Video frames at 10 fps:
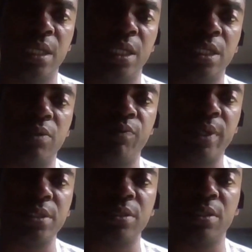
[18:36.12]
in the
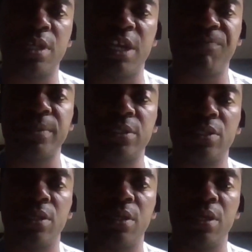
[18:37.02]
Western Conference.
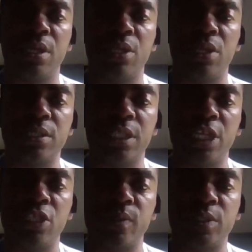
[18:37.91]
Los
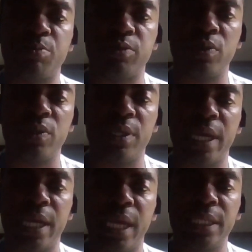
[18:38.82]
Angeles blew
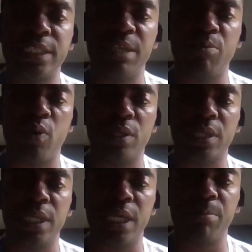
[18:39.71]
an 18 point
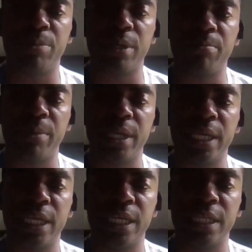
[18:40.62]
lead, but
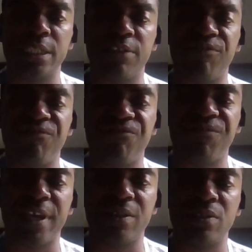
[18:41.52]
made it
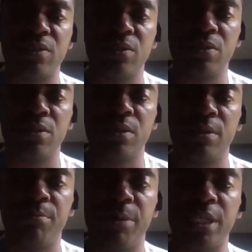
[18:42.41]
foul,
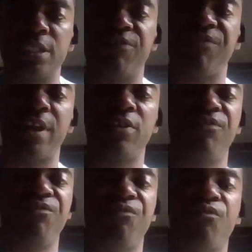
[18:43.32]
made its foul
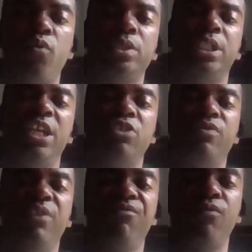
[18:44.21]
14
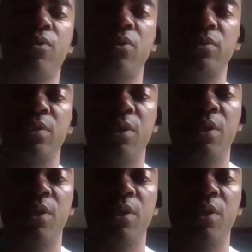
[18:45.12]
free throws,